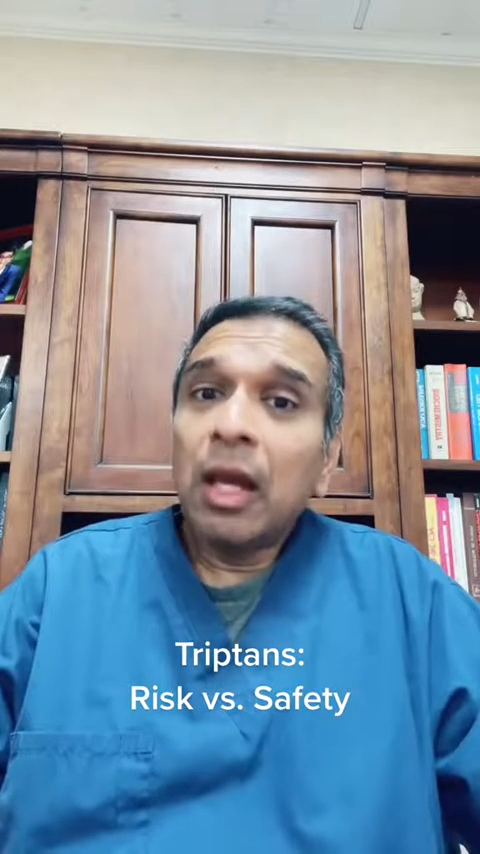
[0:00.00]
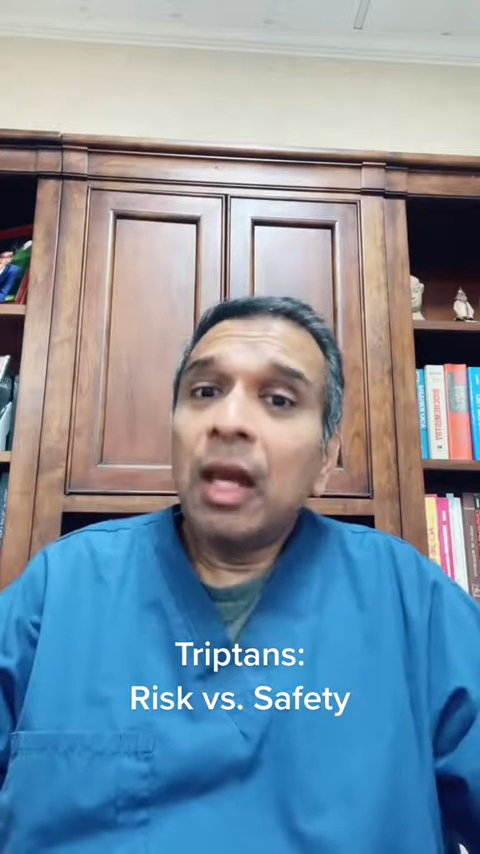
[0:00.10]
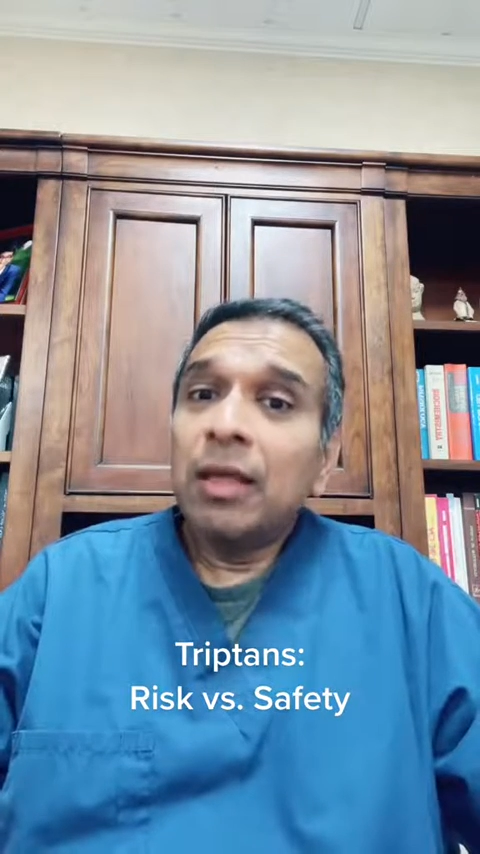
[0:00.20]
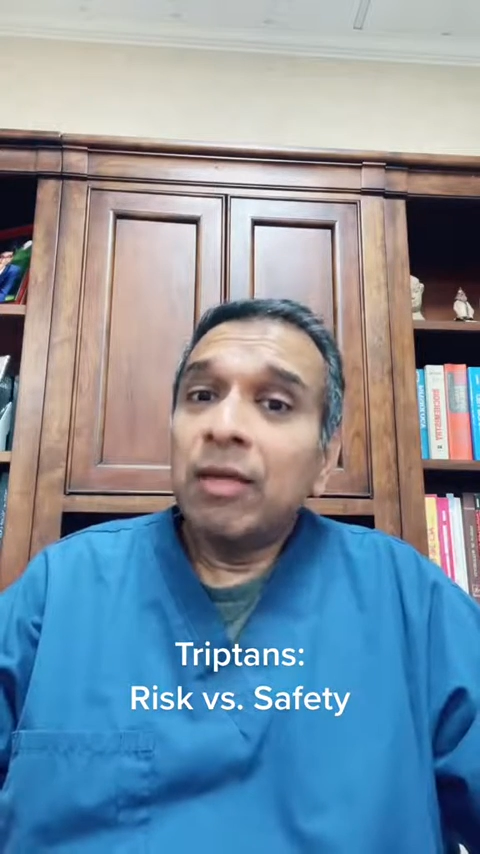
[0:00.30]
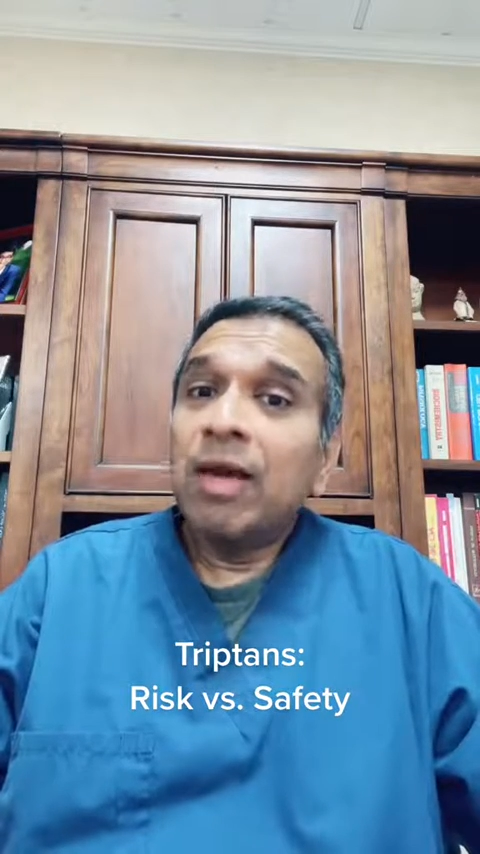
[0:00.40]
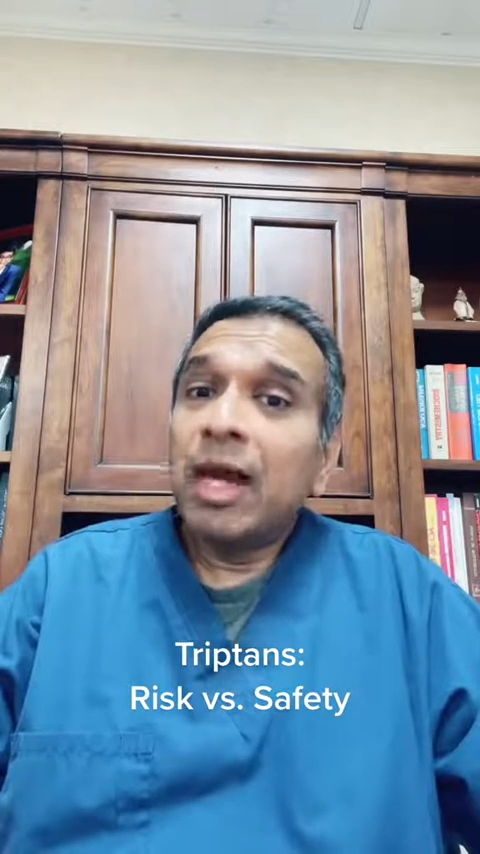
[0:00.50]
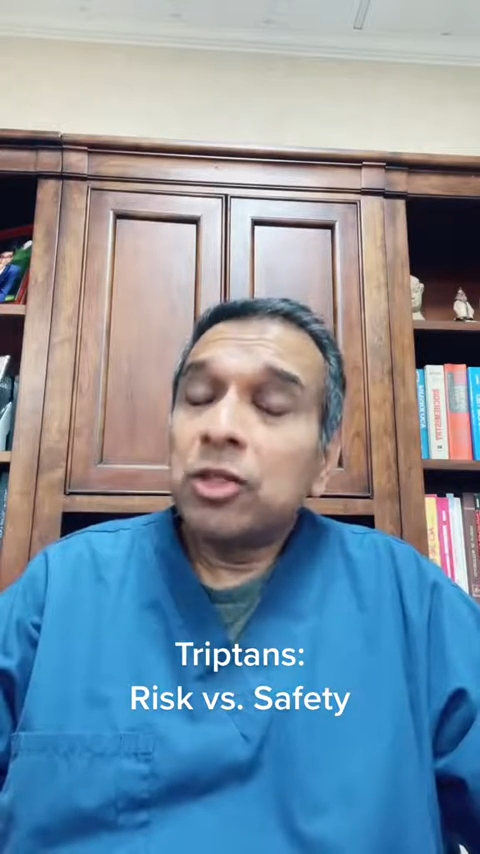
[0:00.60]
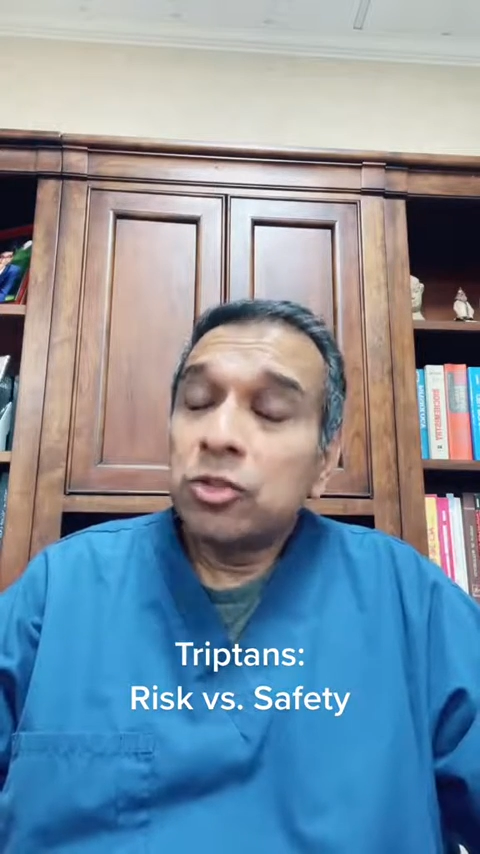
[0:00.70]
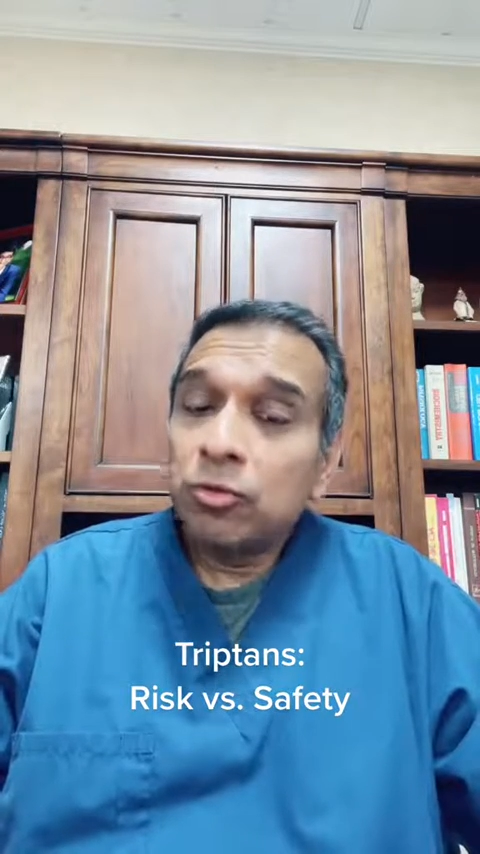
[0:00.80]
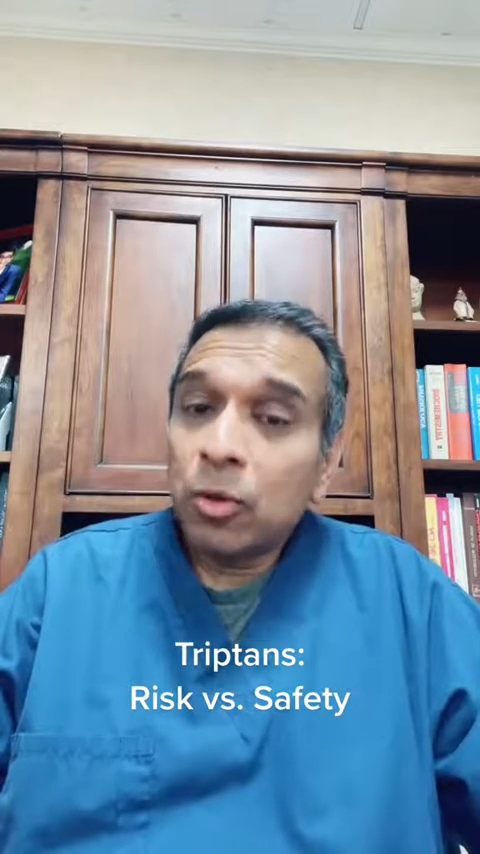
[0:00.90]
and they've had
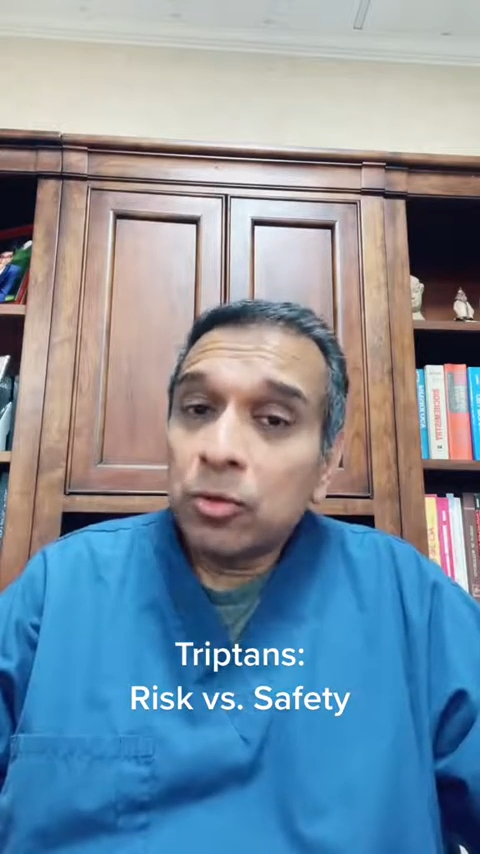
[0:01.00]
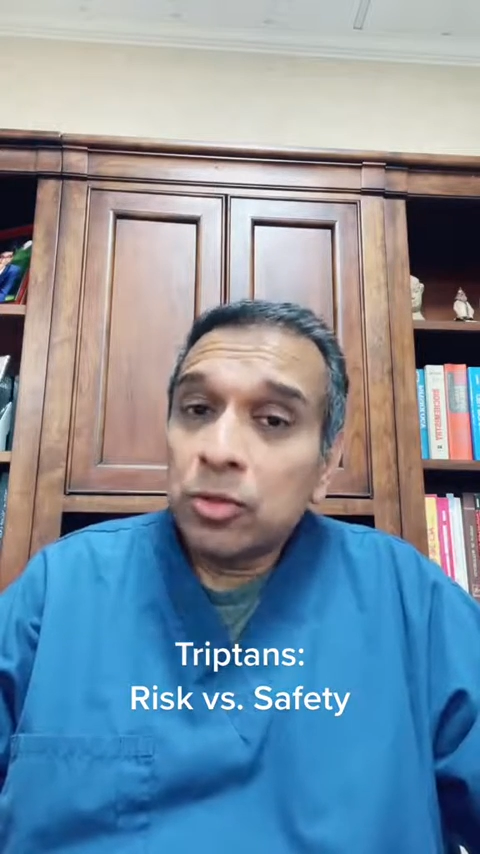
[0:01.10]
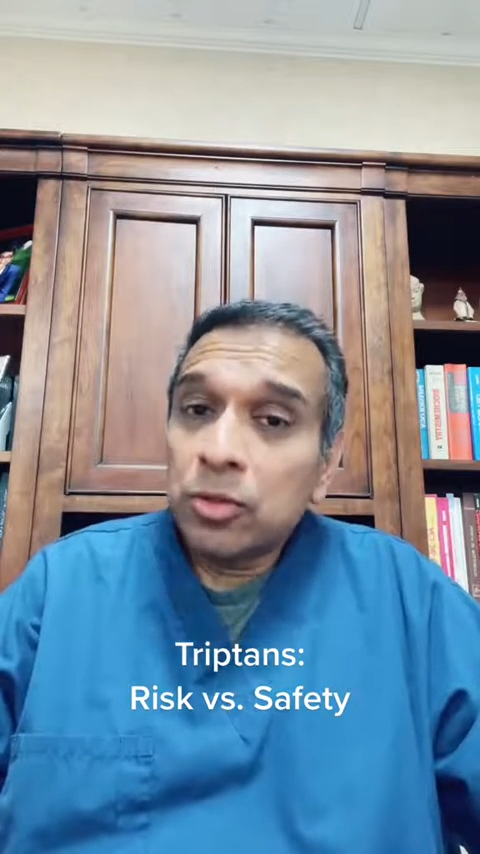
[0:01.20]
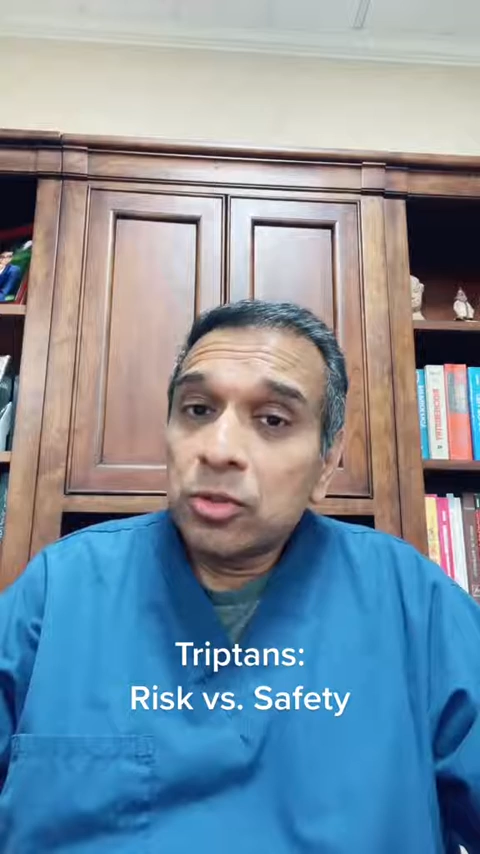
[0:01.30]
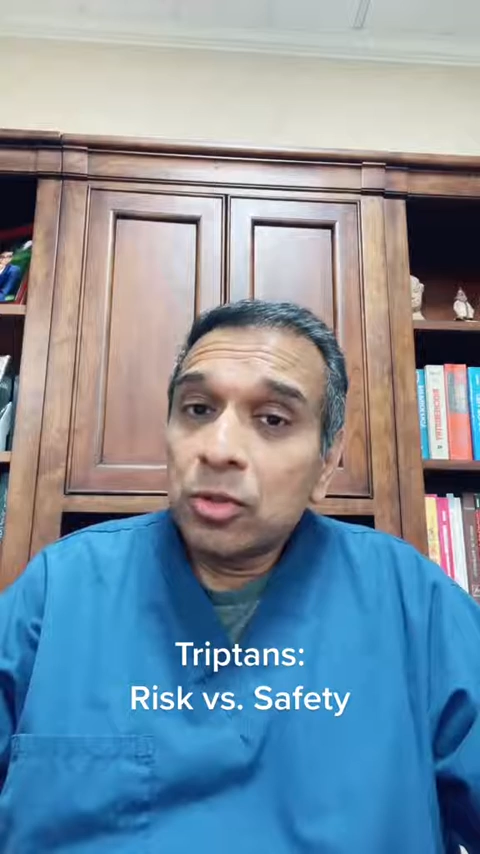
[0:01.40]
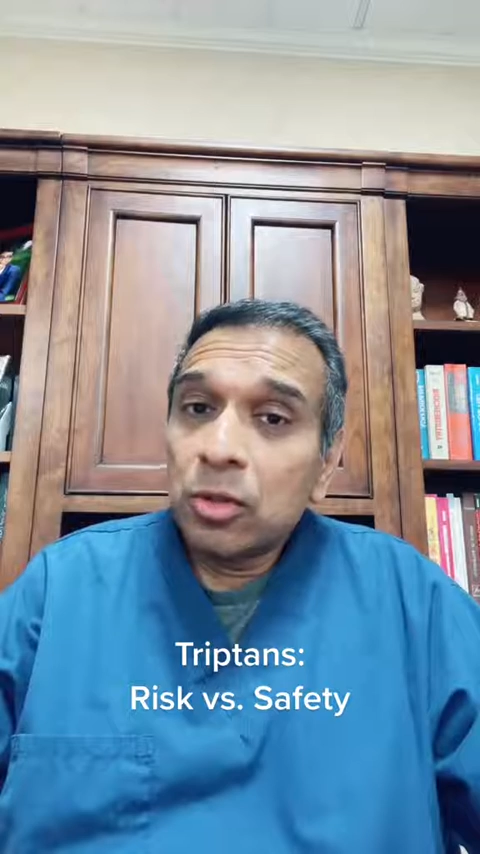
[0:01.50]
strokes